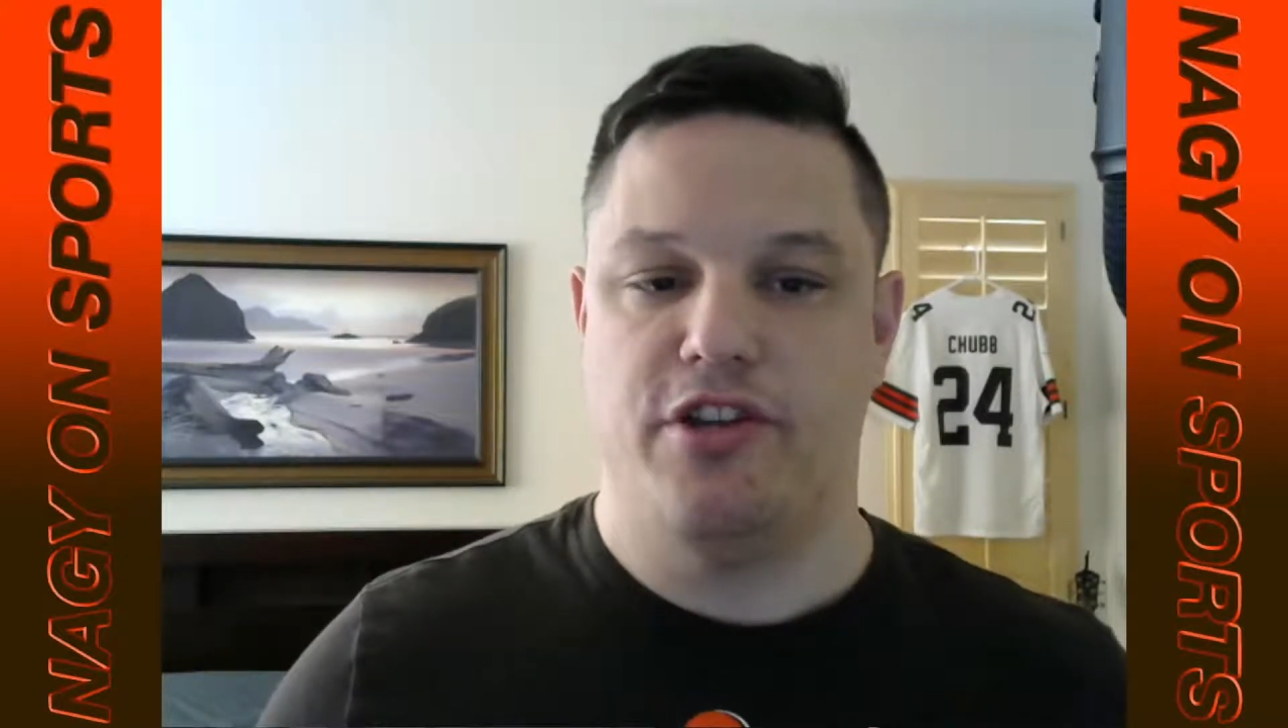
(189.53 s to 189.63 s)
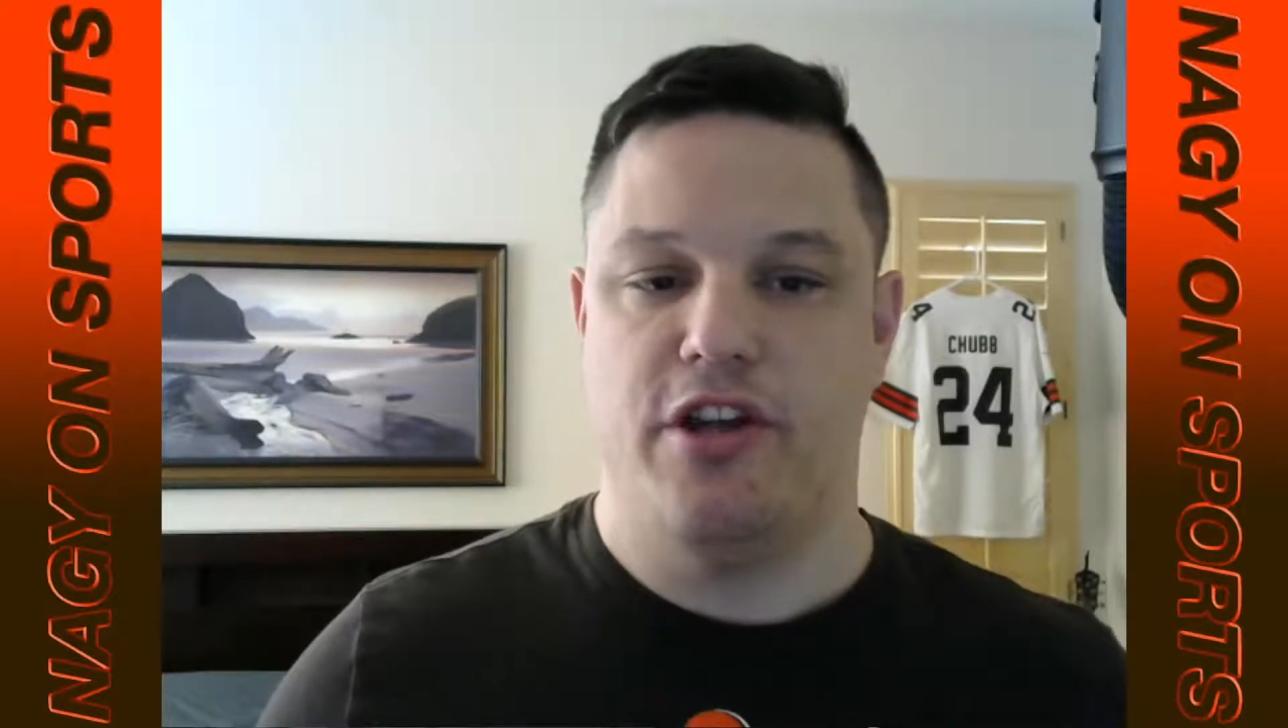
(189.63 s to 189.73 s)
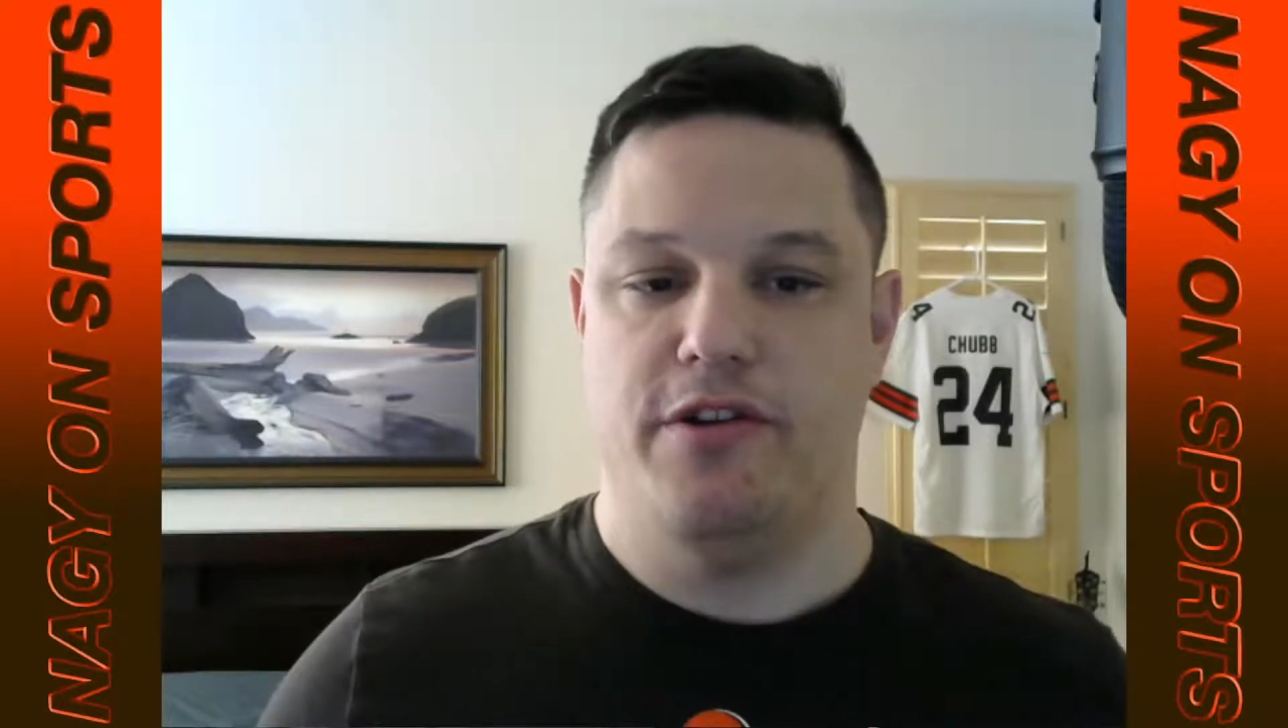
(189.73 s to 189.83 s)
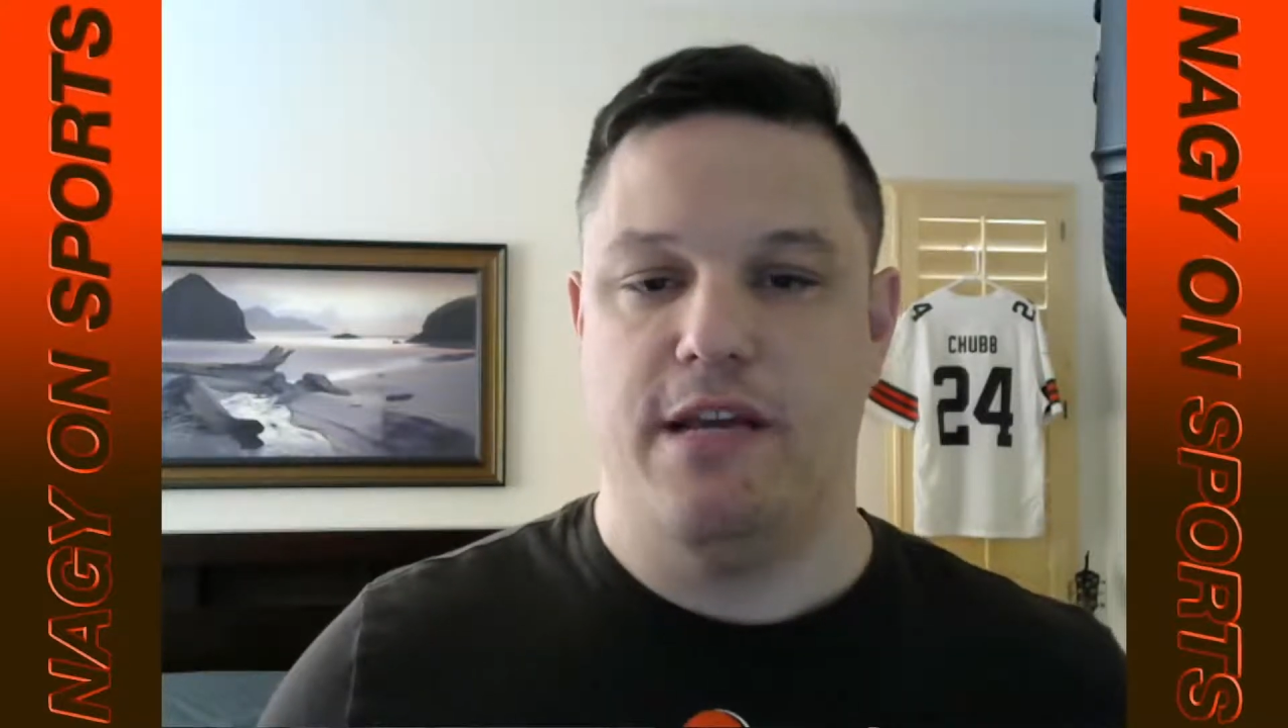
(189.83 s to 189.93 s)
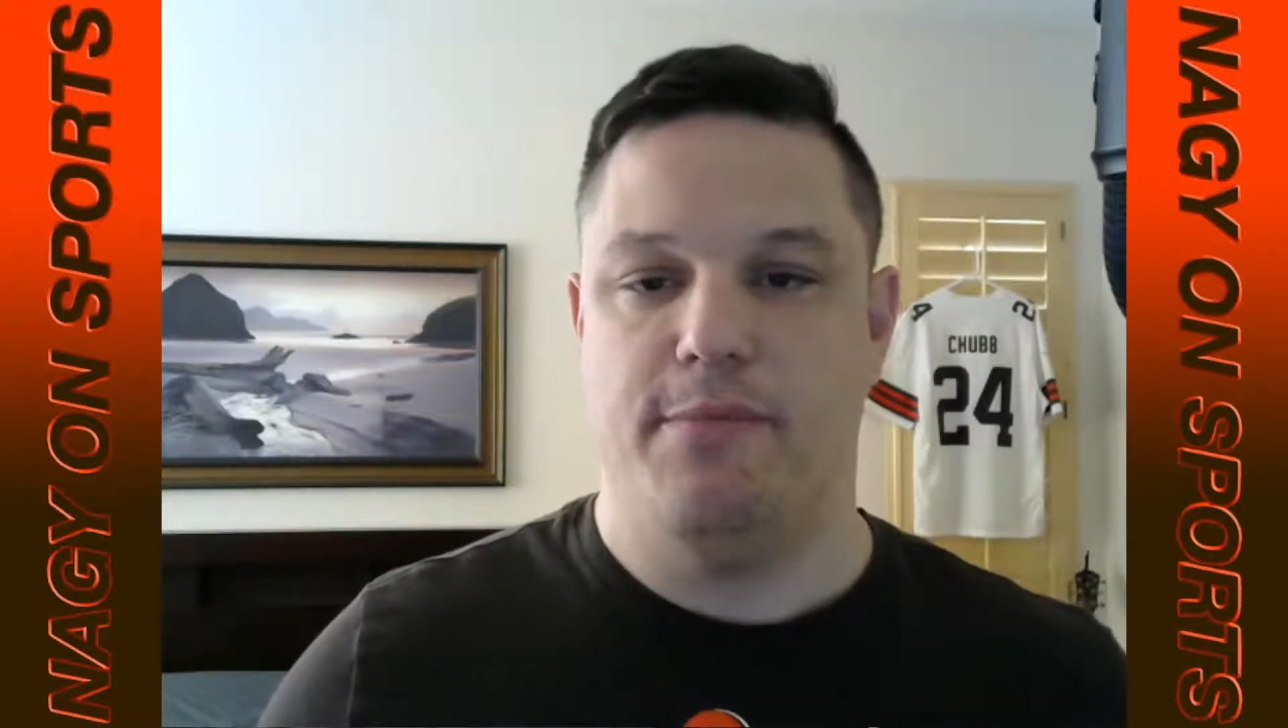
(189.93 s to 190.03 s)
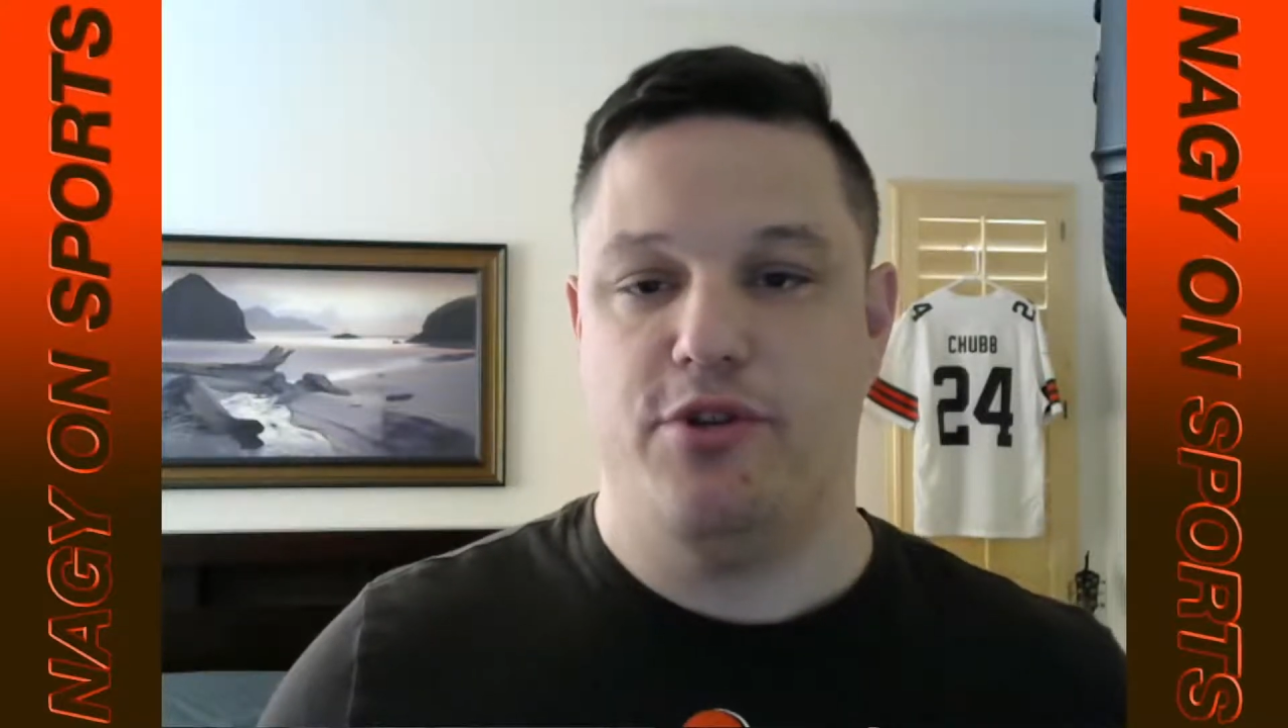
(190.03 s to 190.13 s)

to go deep,